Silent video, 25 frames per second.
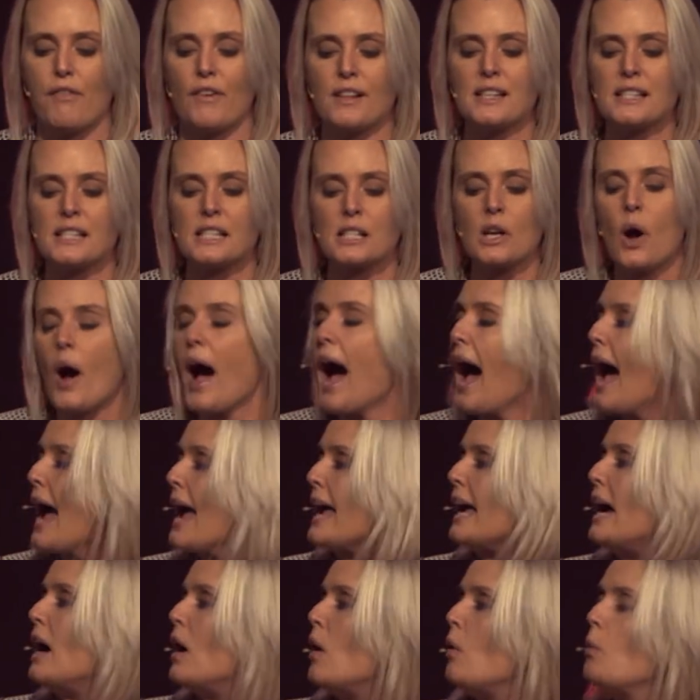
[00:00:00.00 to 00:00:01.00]
And so
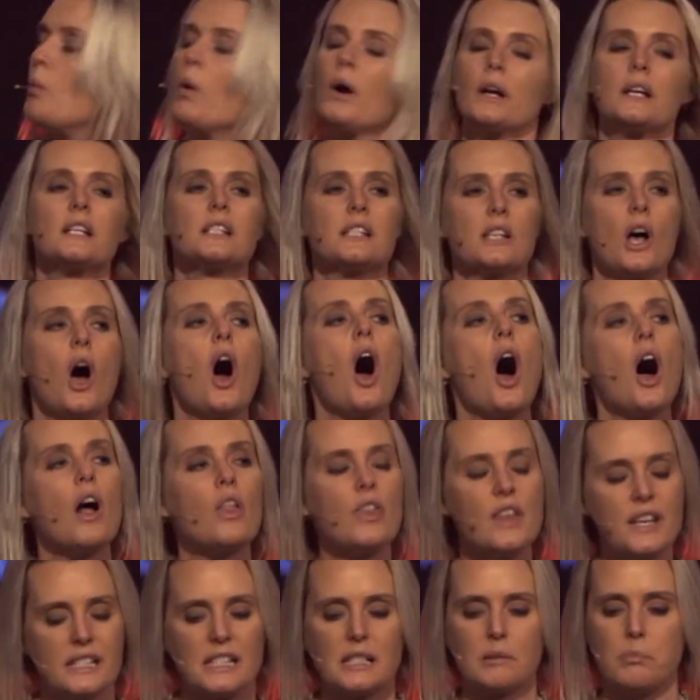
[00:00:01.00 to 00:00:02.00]
I want us all
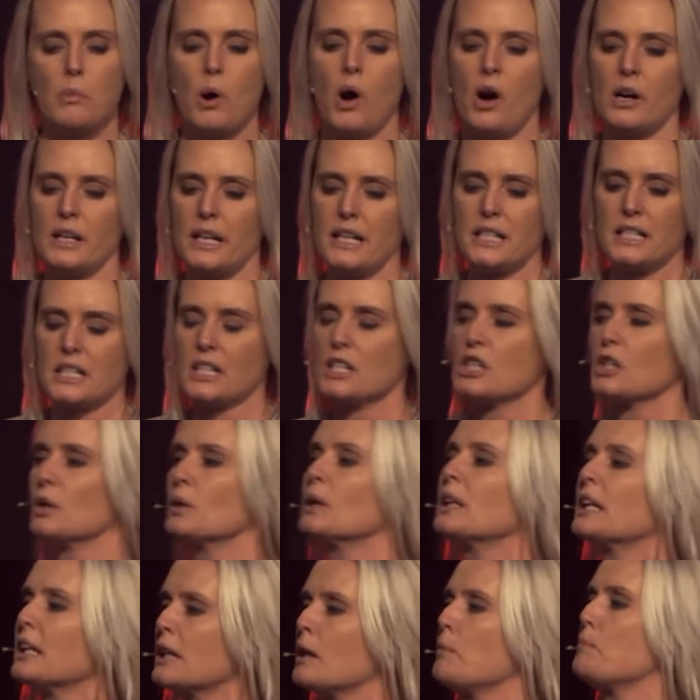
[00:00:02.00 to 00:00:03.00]
this morning to do
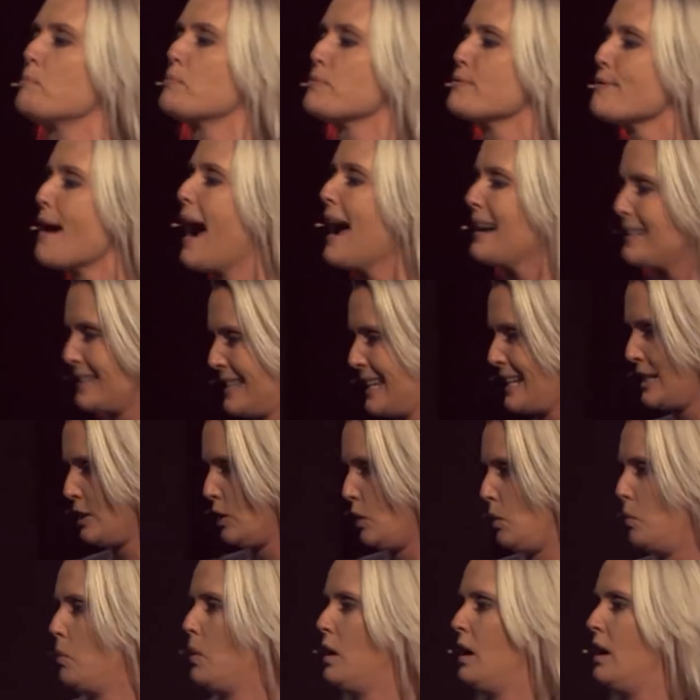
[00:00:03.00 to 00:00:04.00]
a little
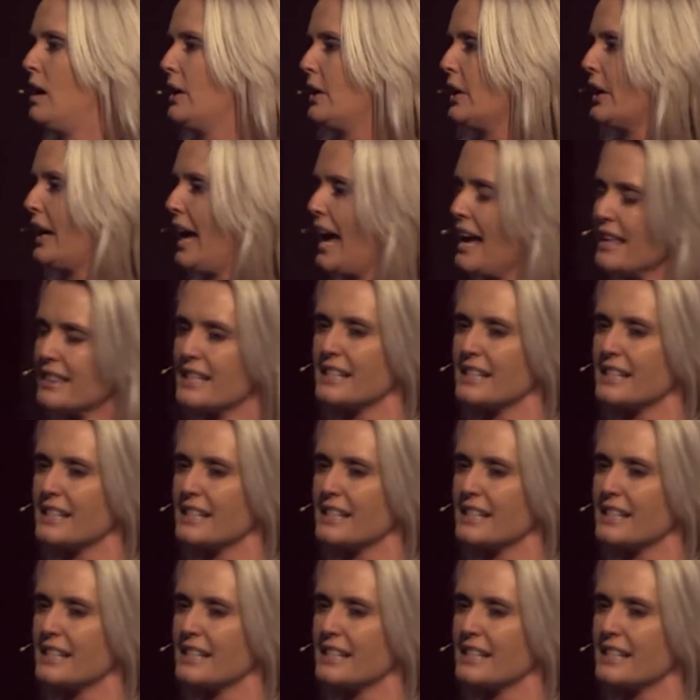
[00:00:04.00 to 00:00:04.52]
practical work, okay?